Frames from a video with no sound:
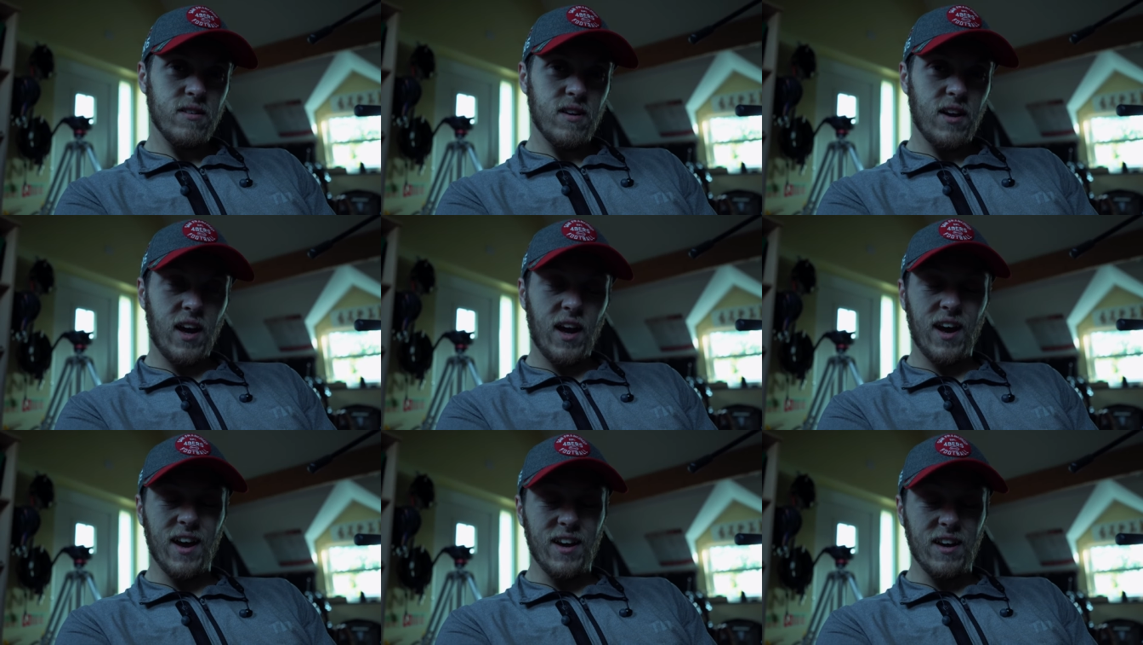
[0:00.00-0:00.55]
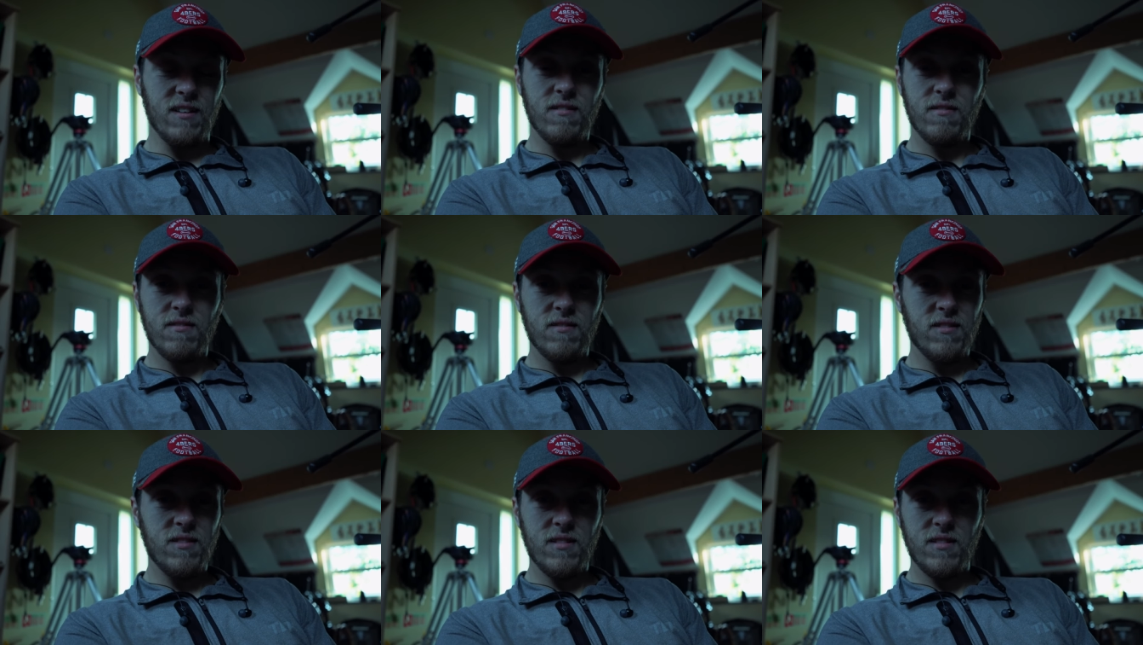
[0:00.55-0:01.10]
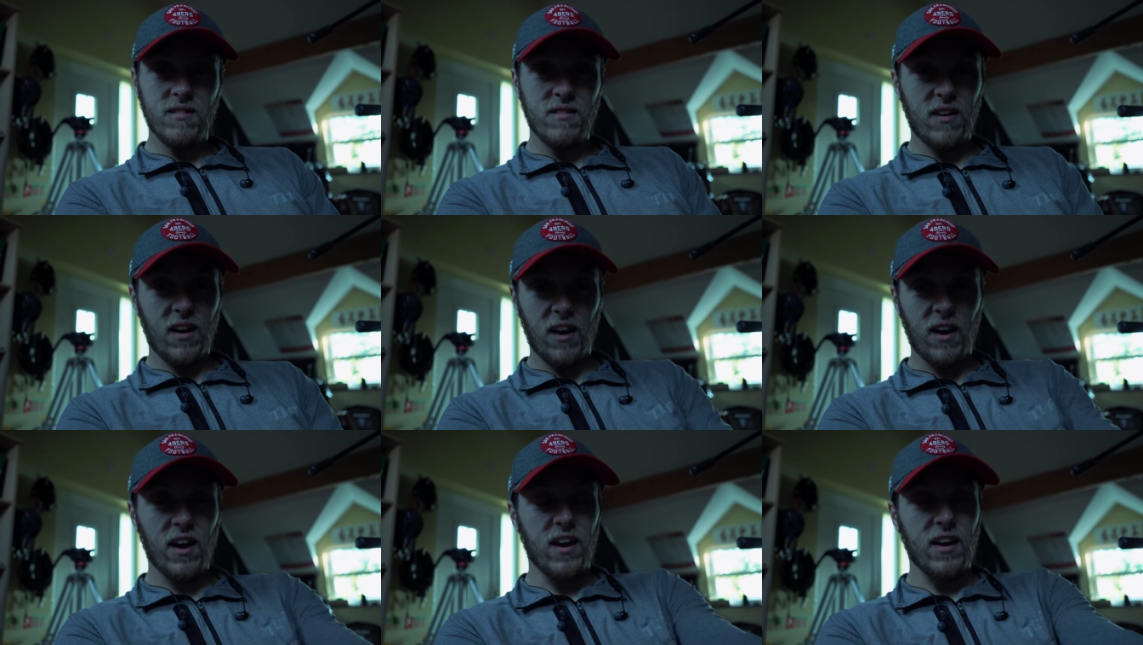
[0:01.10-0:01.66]
hate
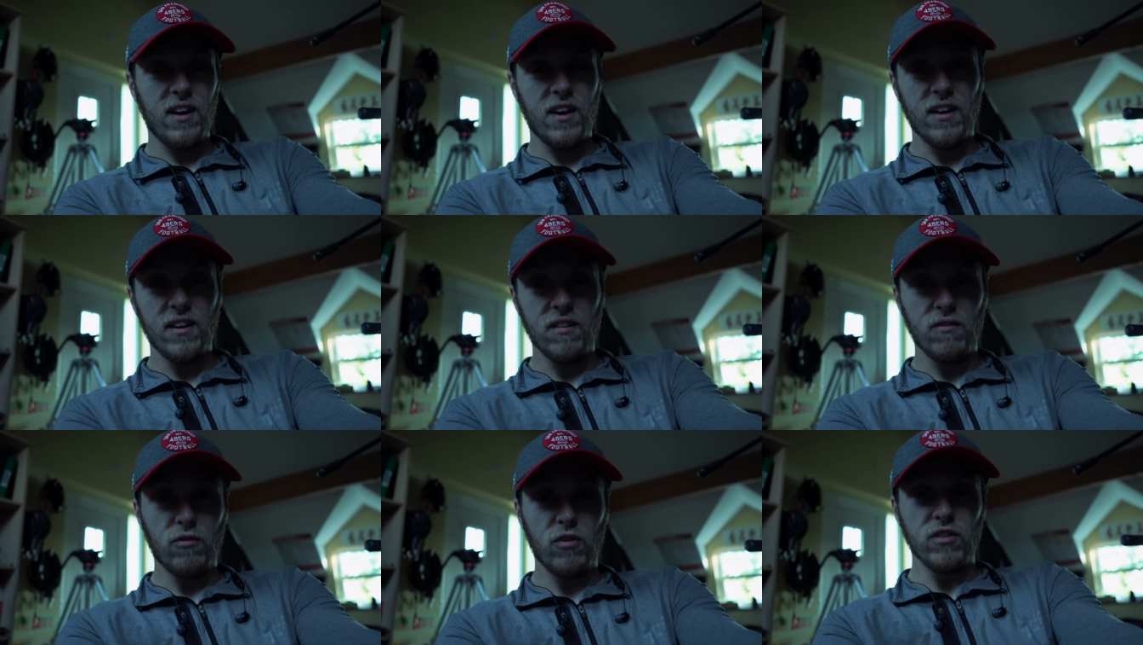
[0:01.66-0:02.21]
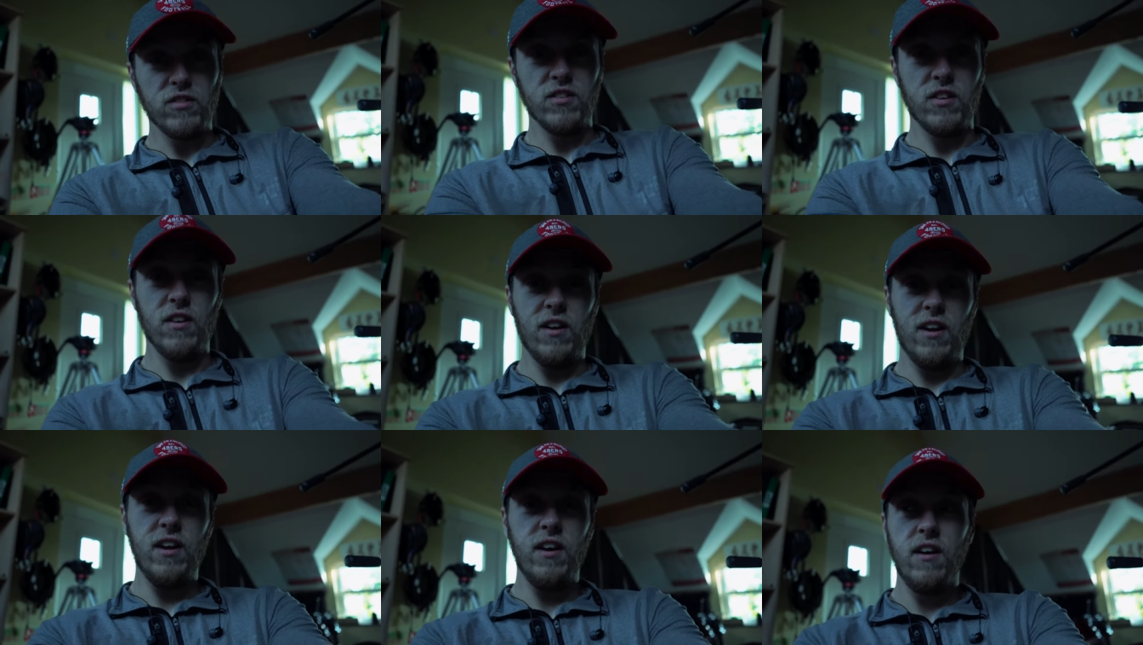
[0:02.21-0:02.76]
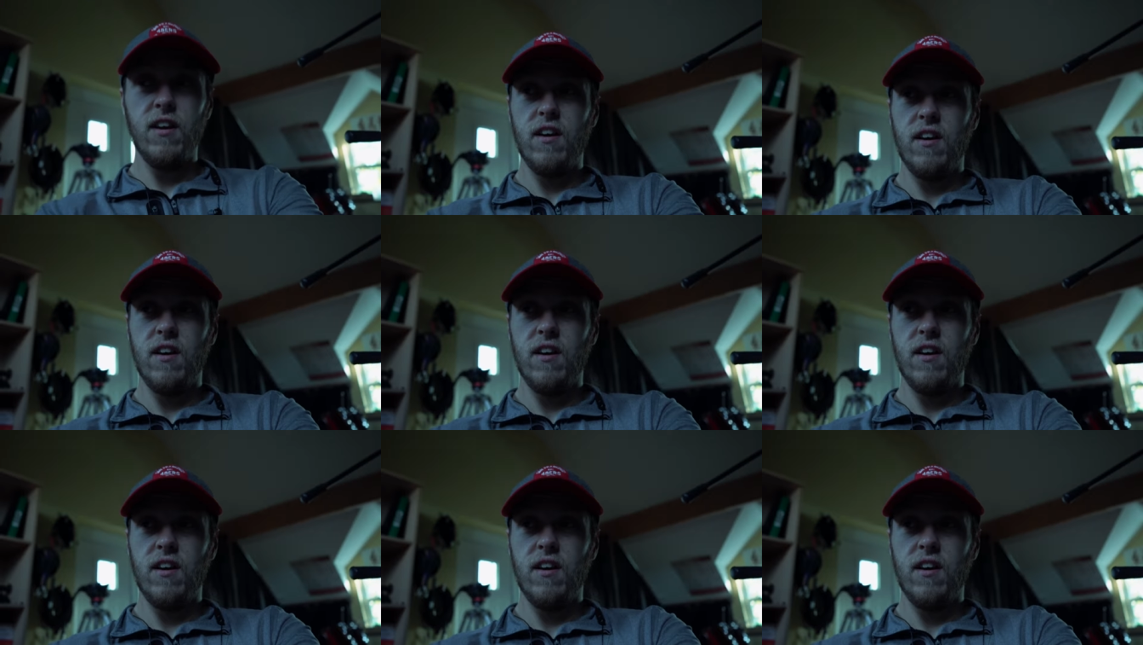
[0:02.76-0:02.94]
hate ending runs early,